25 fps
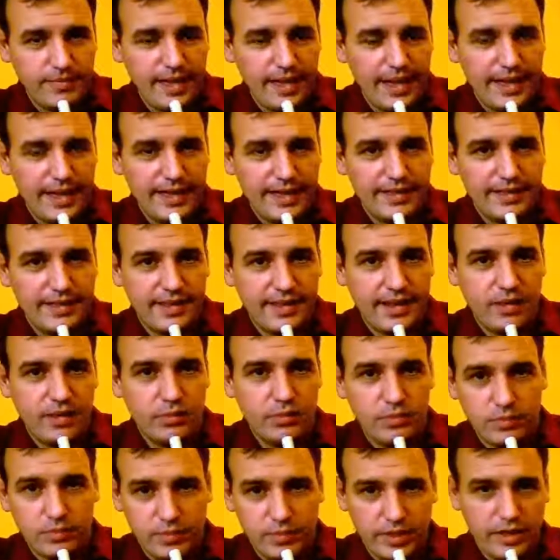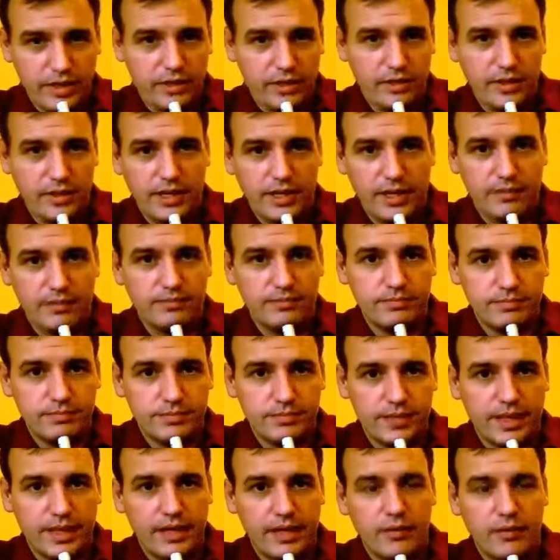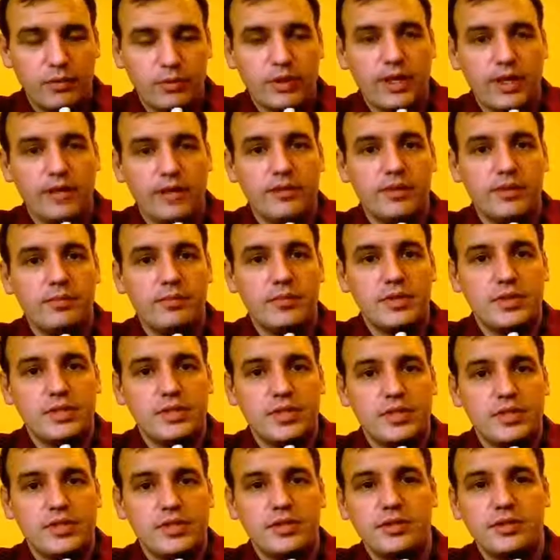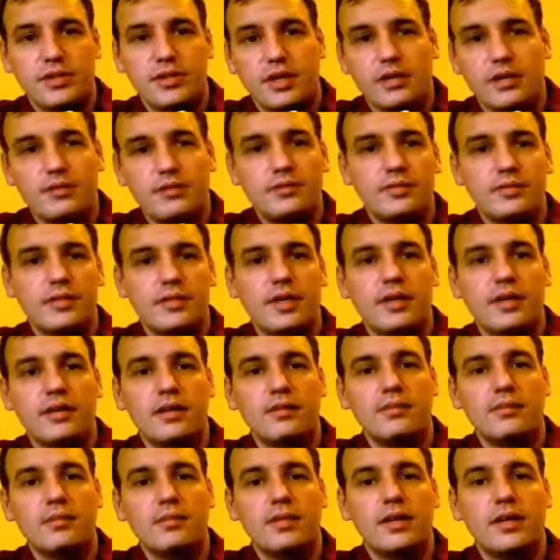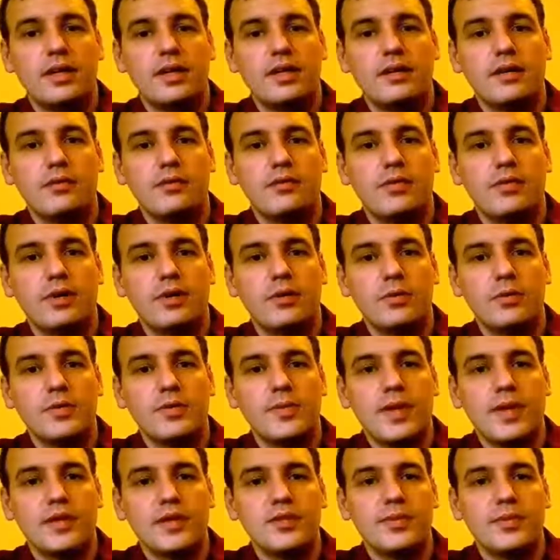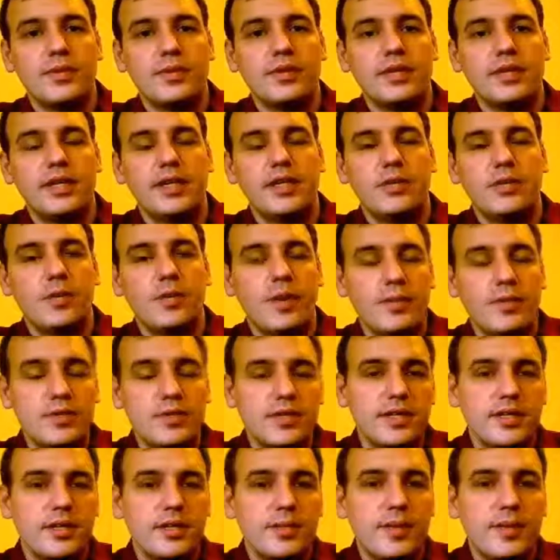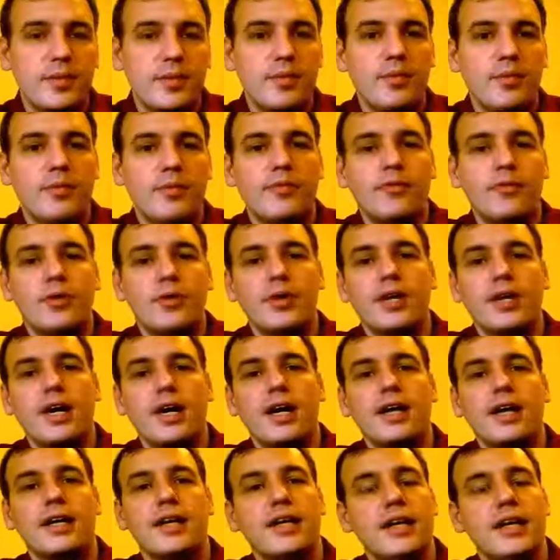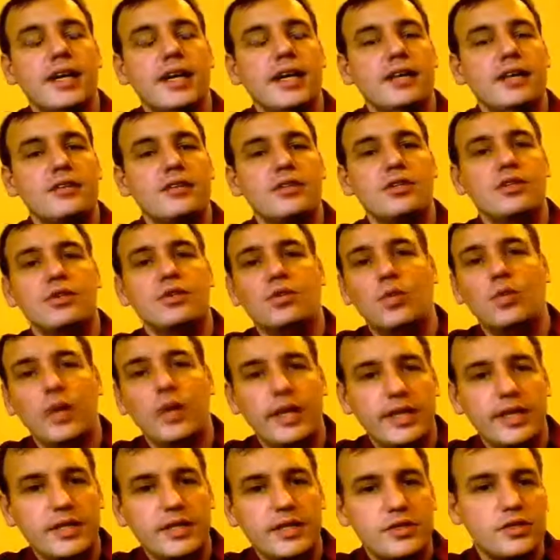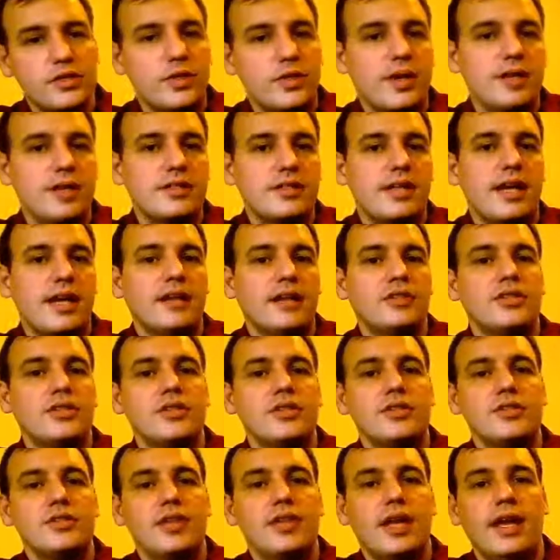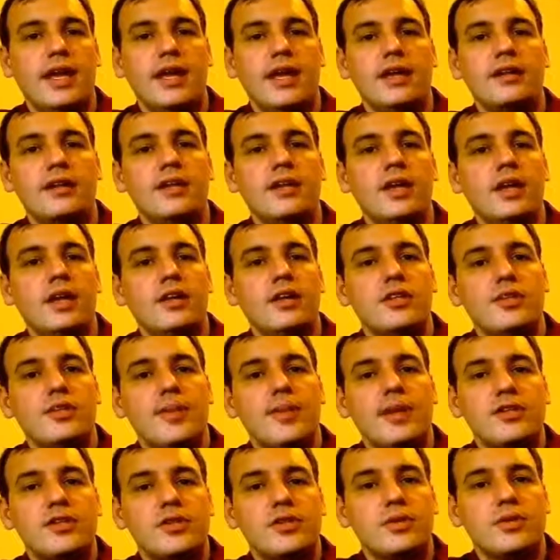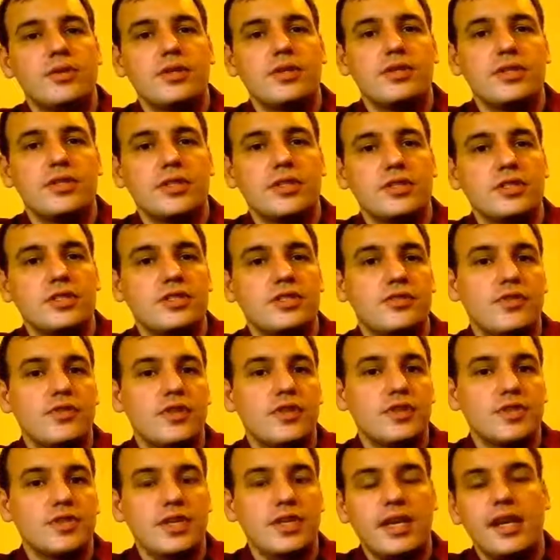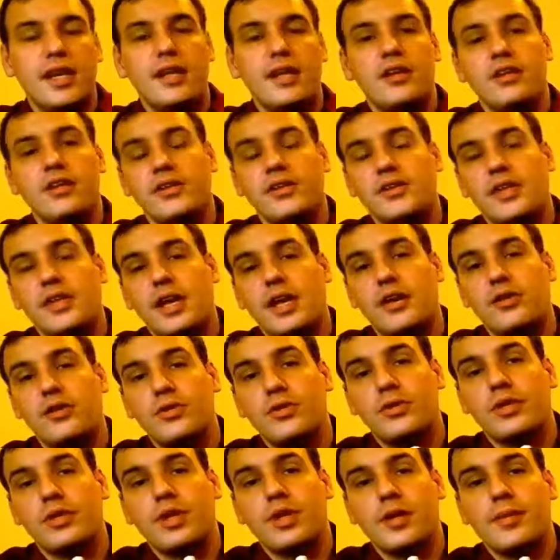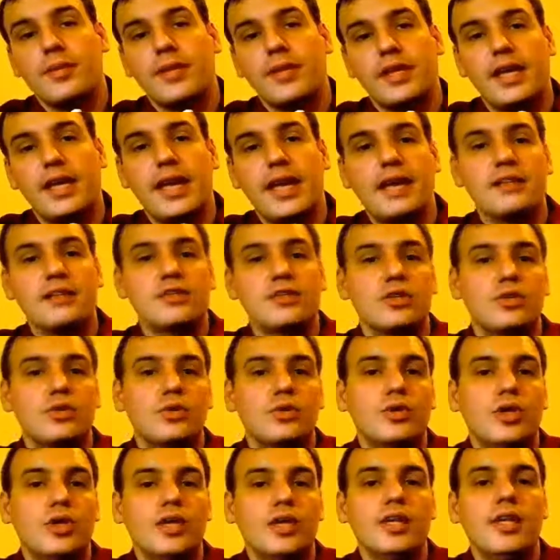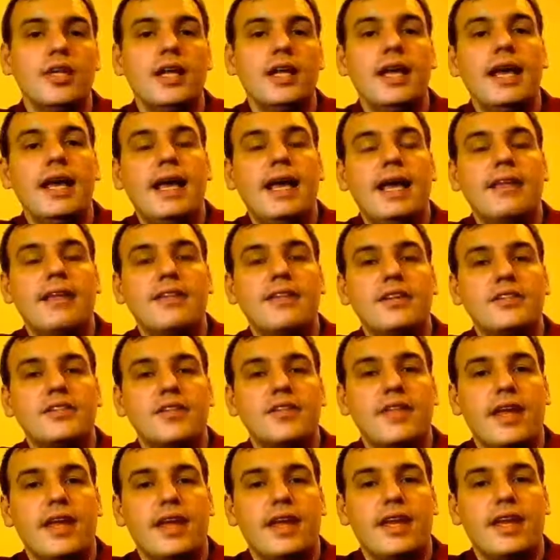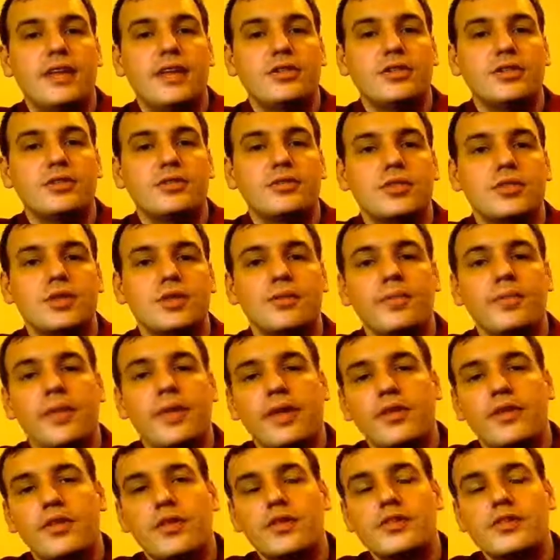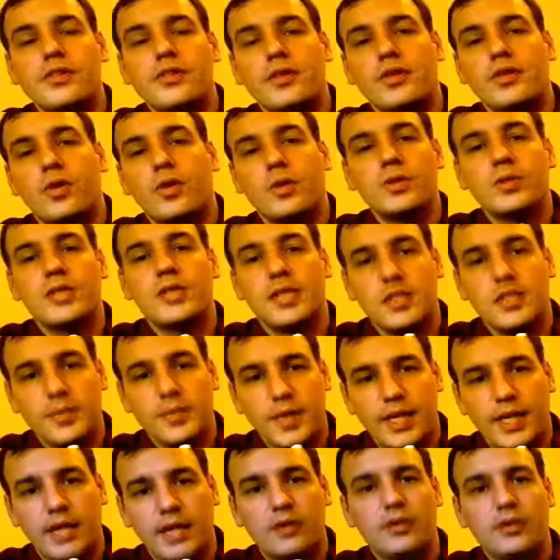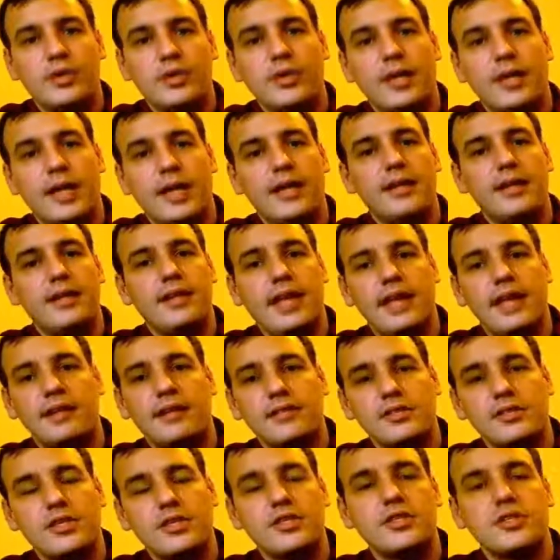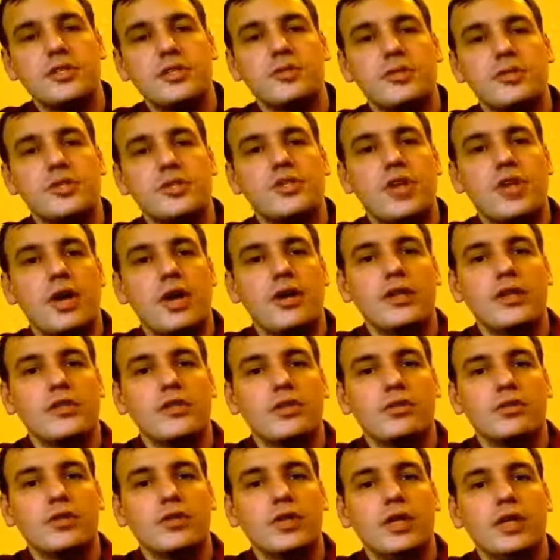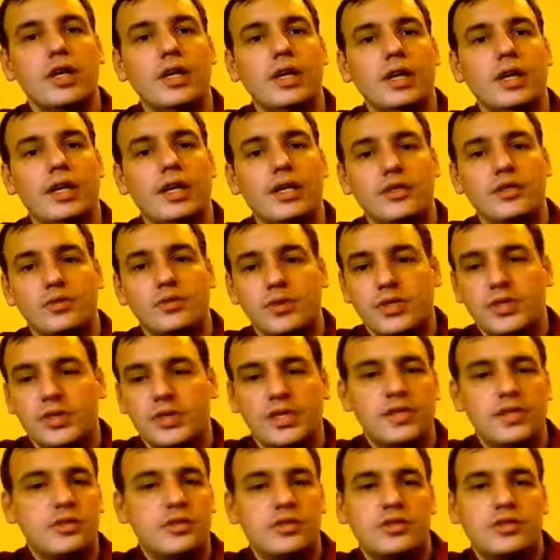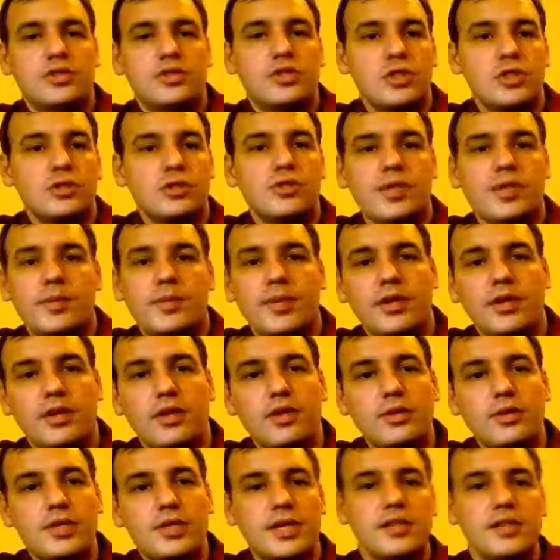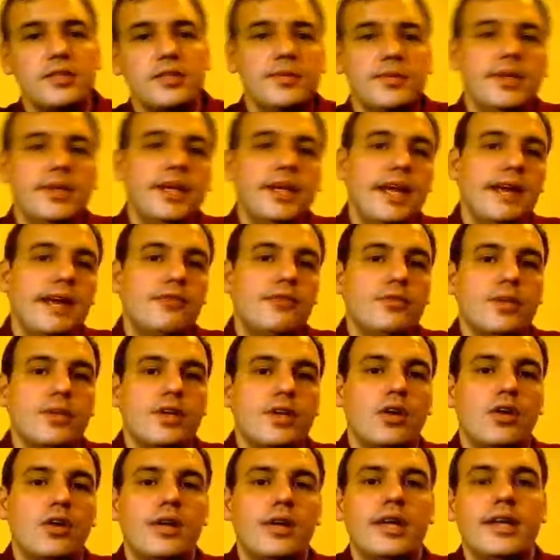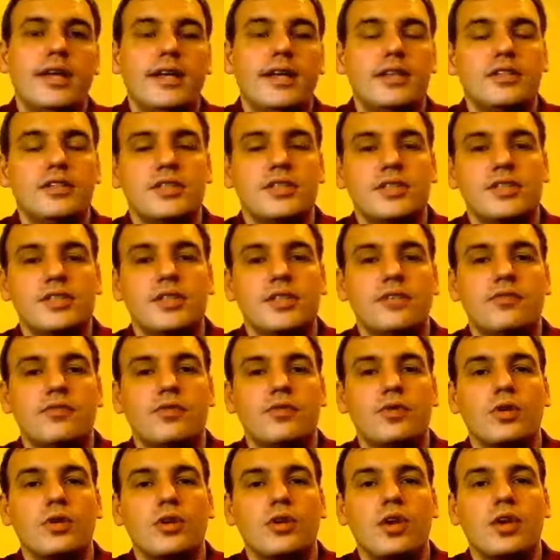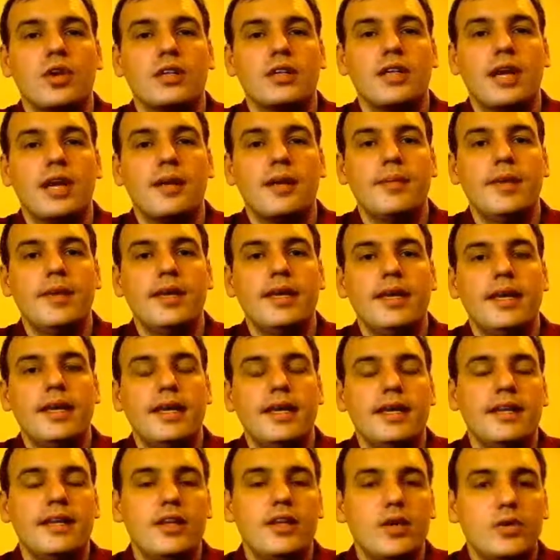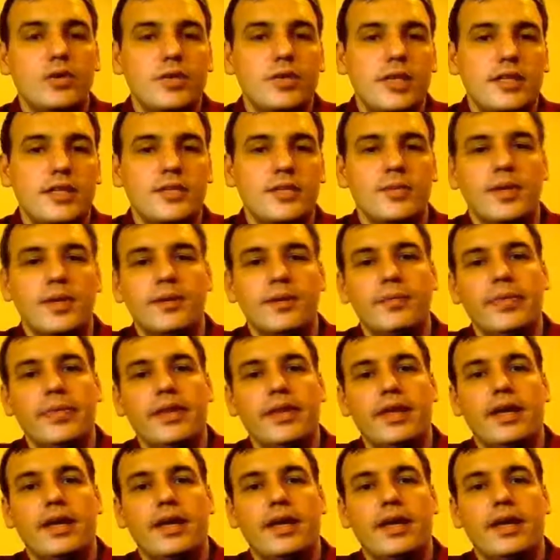and they were given positions of responsibility to represent the people before God, to witness transactions, and to make certain decisions for the city, to decide who could come in the gates and who couldn't, and things of that nature. So that's an Old Testament elder, and that system just carries over. As we see, it just shows up in the New Testament after it already had existed for a long time in the Old Testament.